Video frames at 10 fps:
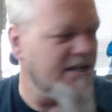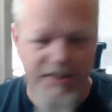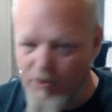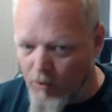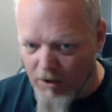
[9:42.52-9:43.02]

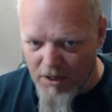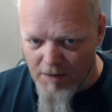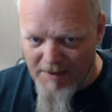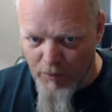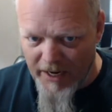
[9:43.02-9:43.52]
Still working
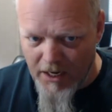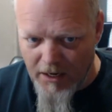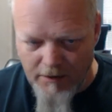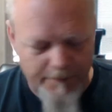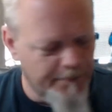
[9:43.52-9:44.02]
on my wing
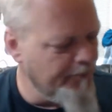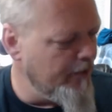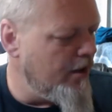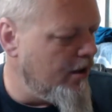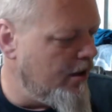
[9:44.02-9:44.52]
Gundam.
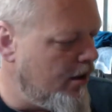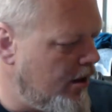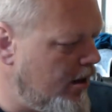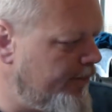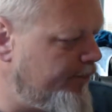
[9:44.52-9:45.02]

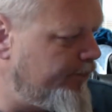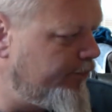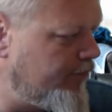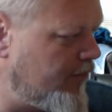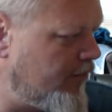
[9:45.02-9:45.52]
Not
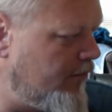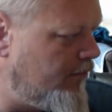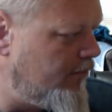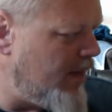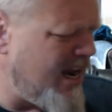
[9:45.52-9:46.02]

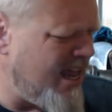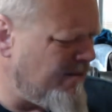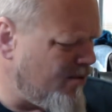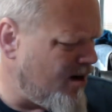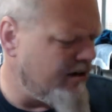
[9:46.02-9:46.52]
a lot
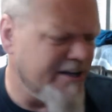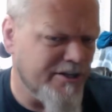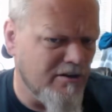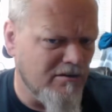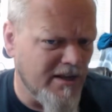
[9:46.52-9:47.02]
of
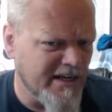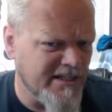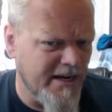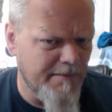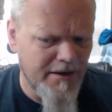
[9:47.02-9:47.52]
progress though. Like I
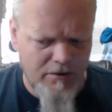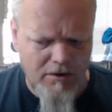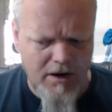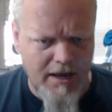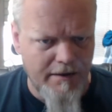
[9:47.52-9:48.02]
said, I've been
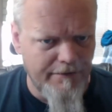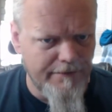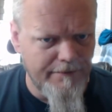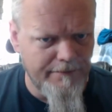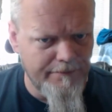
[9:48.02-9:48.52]
doing a lot of
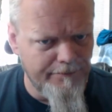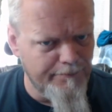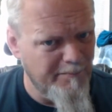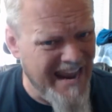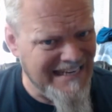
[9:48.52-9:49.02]

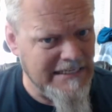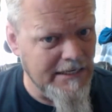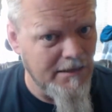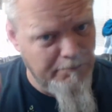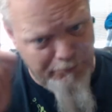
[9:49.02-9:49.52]

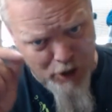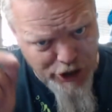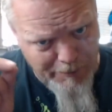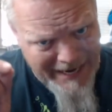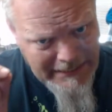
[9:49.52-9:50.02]
painting,
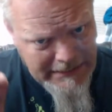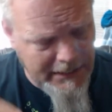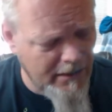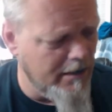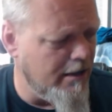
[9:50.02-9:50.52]
brush
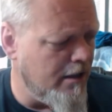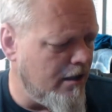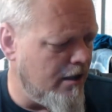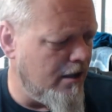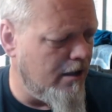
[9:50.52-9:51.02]
painting,
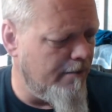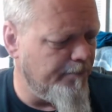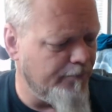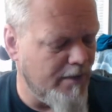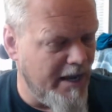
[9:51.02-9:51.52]

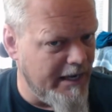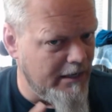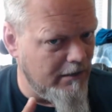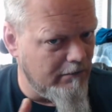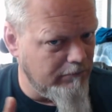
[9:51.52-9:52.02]
and
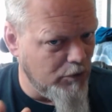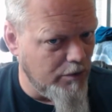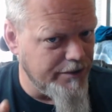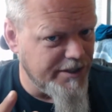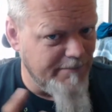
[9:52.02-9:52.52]

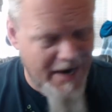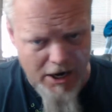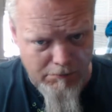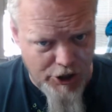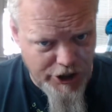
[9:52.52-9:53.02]
doing some
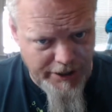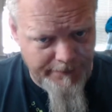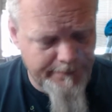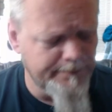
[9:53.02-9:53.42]
airbrushing.